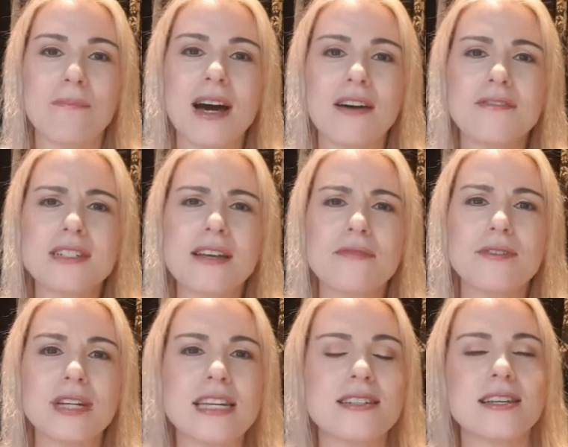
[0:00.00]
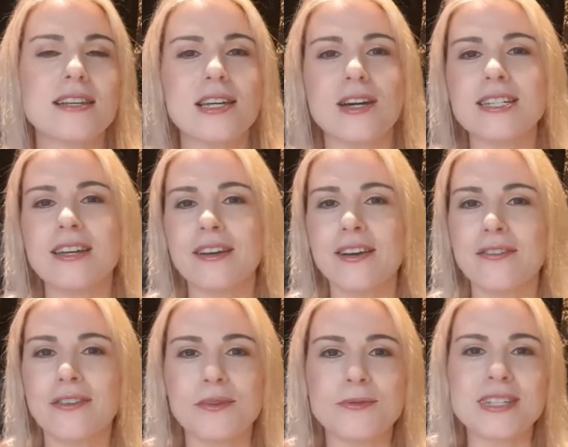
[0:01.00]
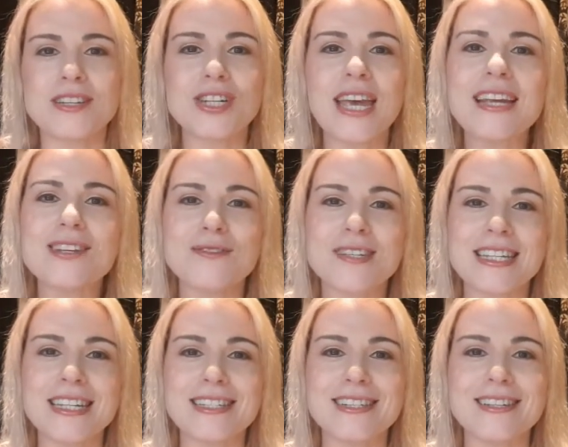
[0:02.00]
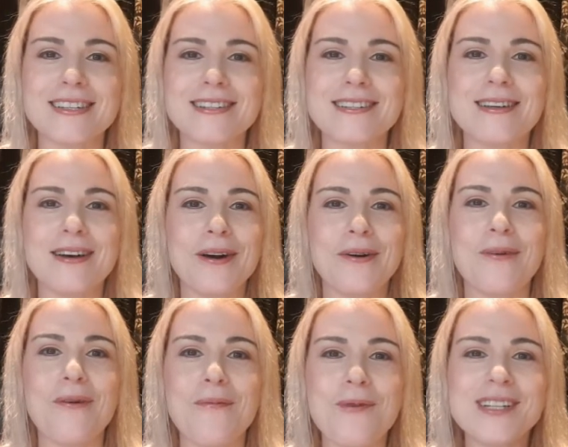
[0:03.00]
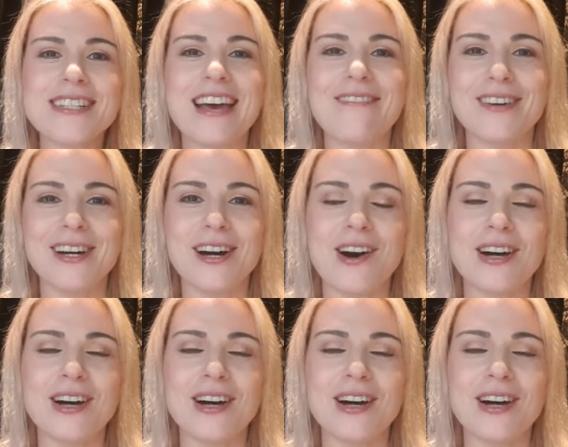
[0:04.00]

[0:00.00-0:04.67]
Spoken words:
But for some reason, I don't know if it was a change of seasons or whatever,